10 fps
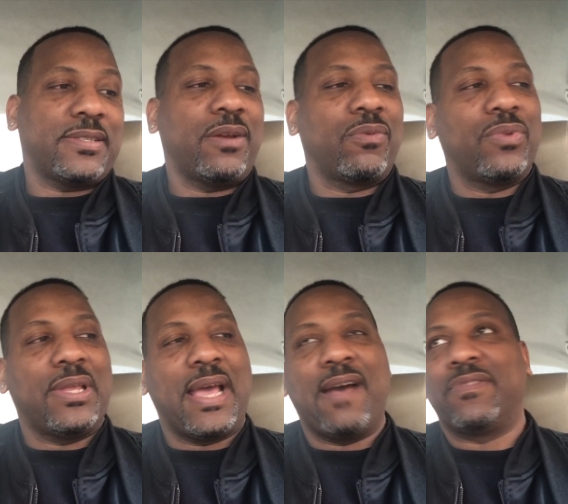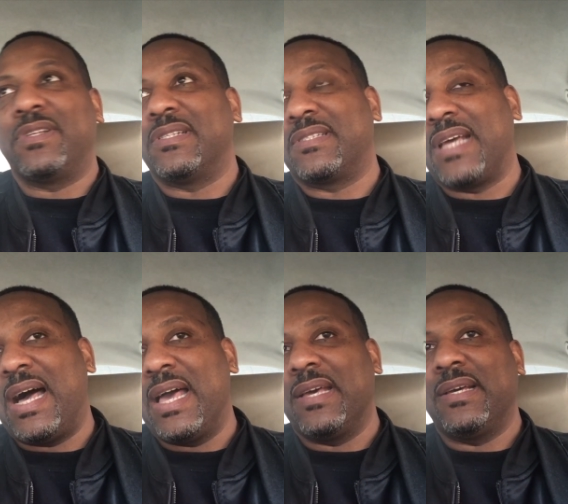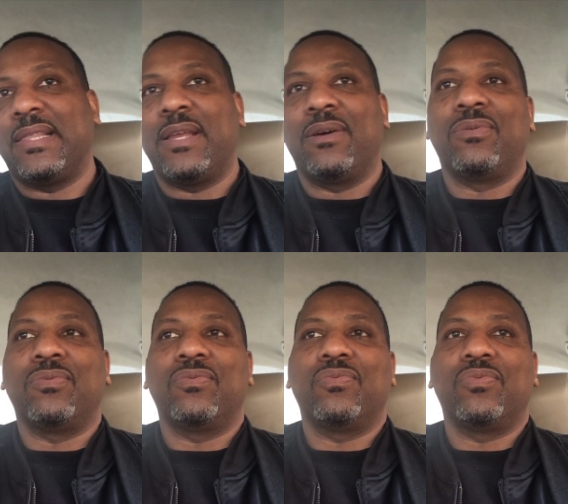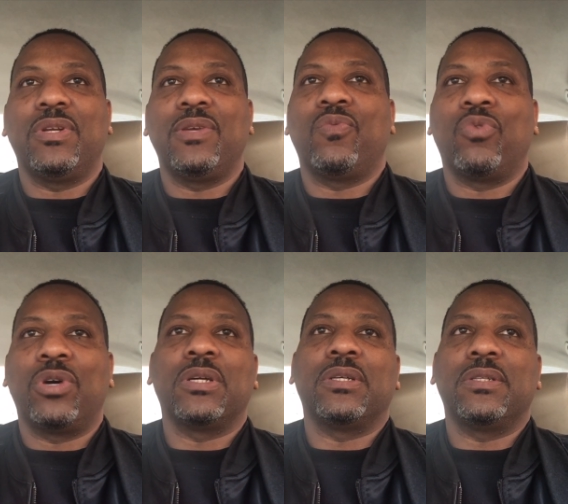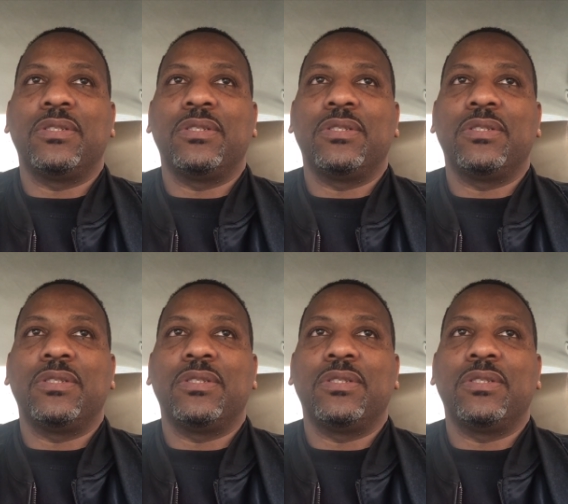they don't really have the desire, they don't really want to,